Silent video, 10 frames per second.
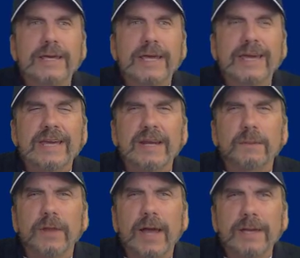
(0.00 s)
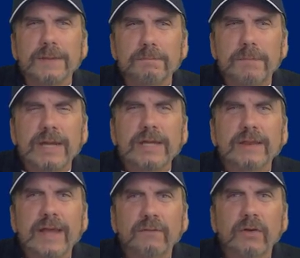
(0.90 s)
It can apply many
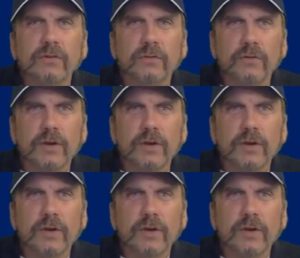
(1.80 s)
levels of